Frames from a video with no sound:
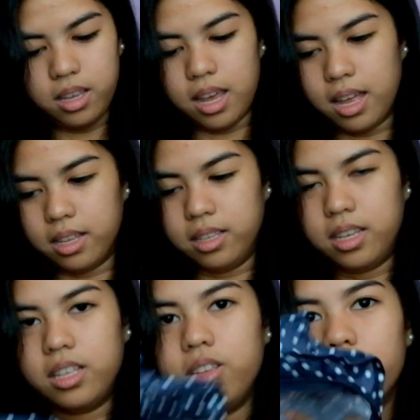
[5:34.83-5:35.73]
And,
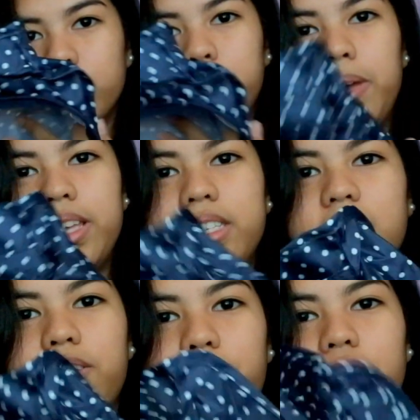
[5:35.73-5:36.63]
yun yung space
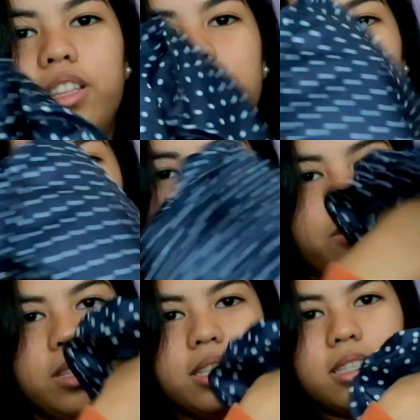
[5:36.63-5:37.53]
niya for the
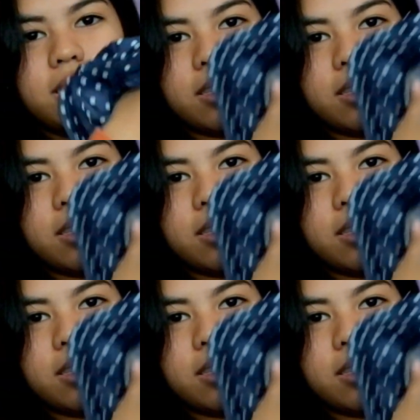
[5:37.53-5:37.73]
shoes.